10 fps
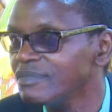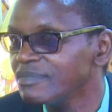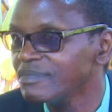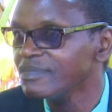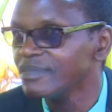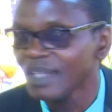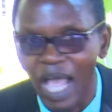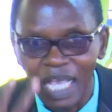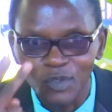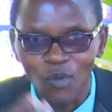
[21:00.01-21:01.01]
So if
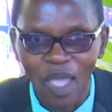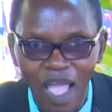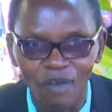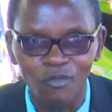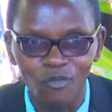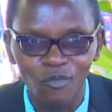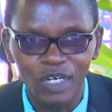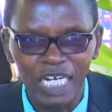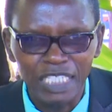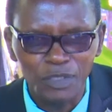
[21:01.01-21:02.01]
I could meet
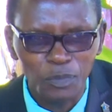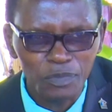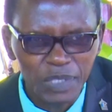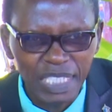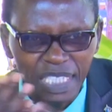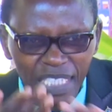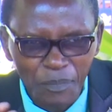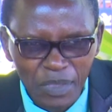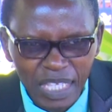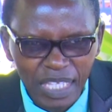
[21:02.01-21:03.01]
any person,
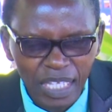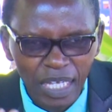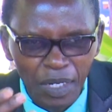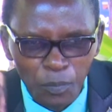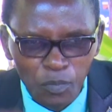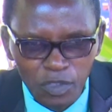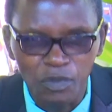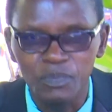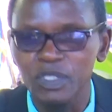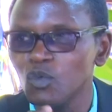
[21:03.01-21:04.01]
any individual,
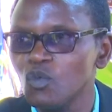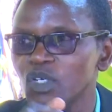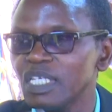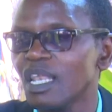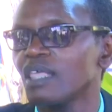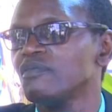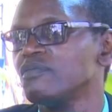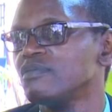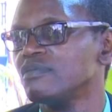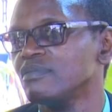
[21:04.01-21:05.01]
I could tell them
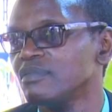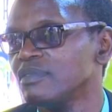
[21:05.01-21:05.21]
I'm